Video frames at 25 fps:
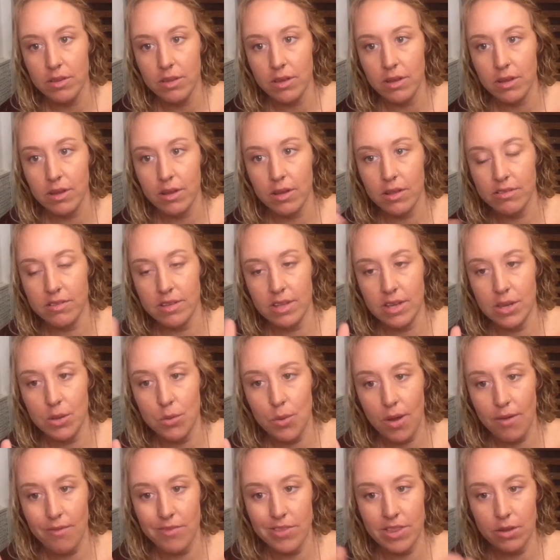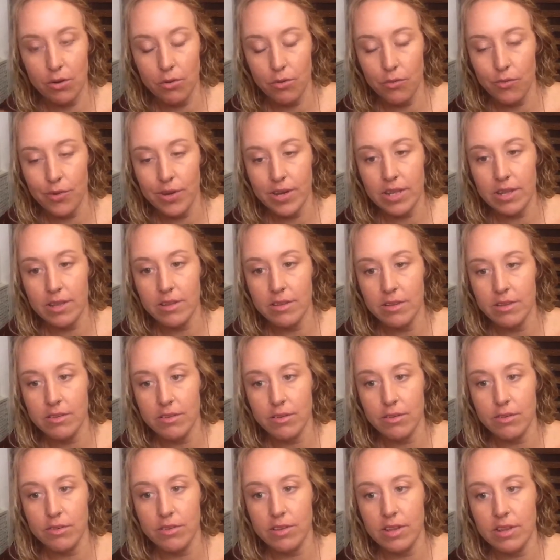because then you have it there already. So
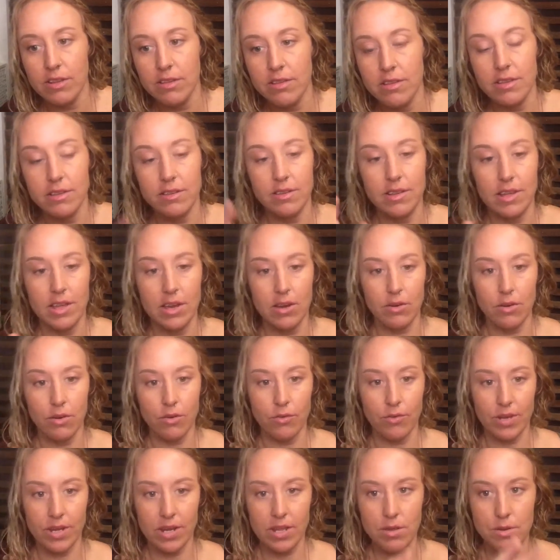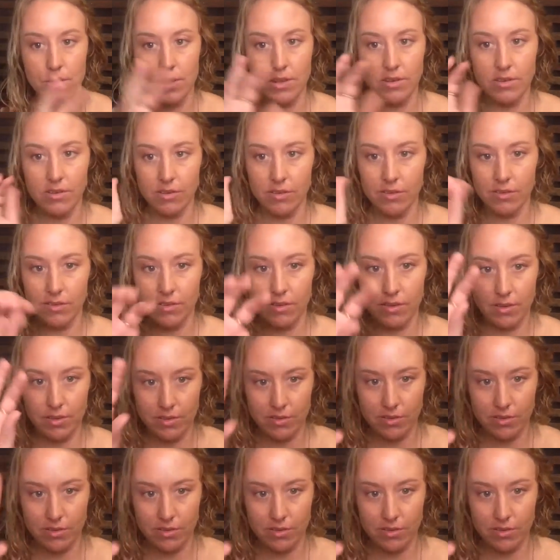since it is here already, you can just